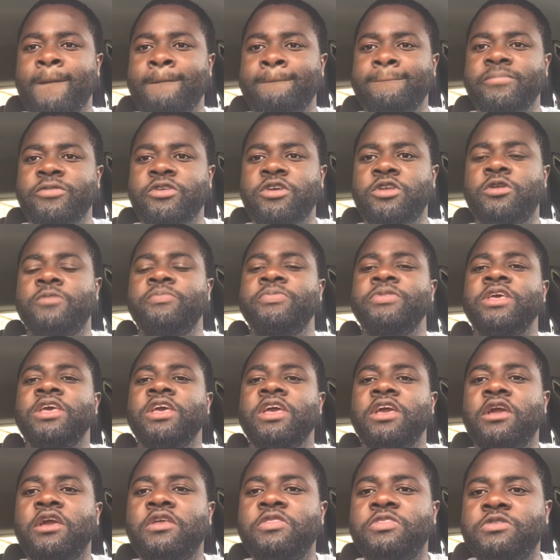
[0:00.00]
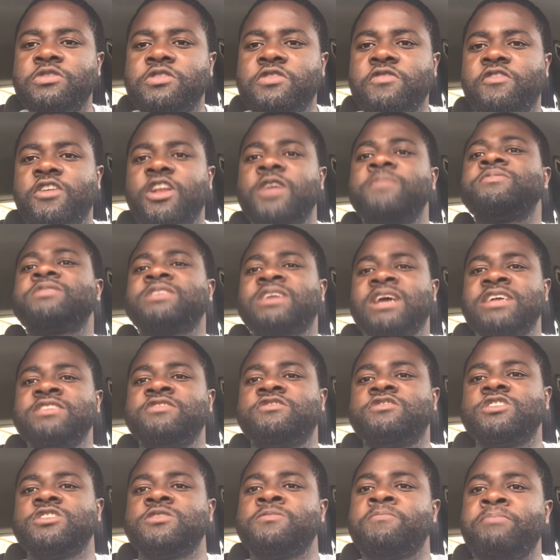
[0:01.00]
In developed
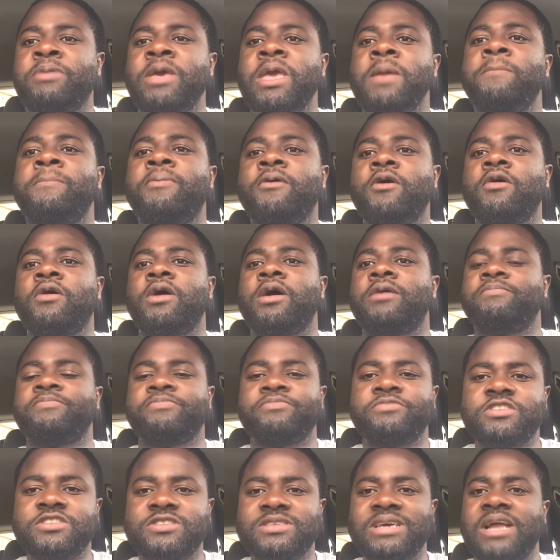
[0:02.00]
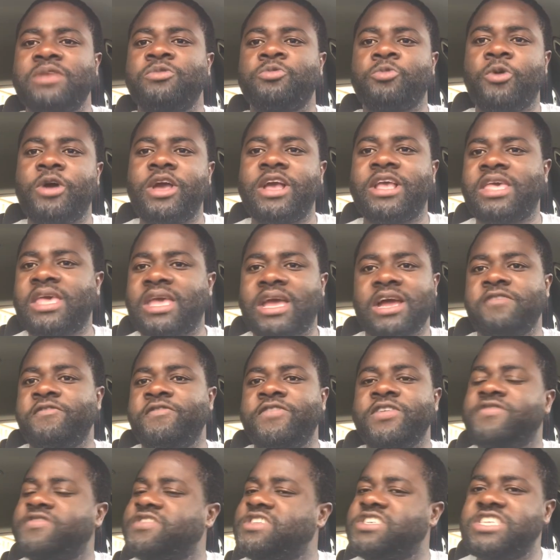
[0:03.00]
countries, people start working at
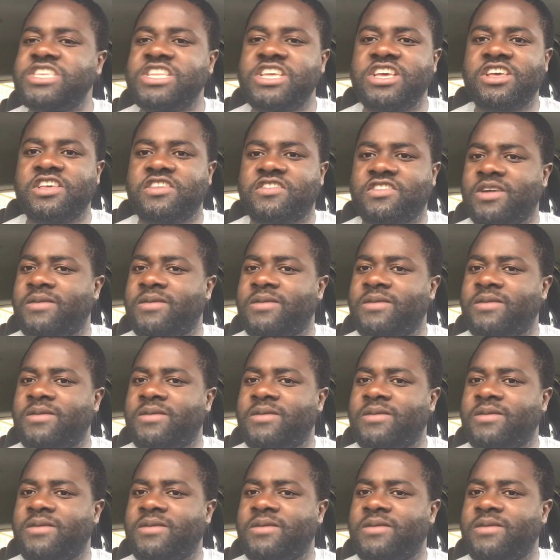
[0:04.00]
15 years.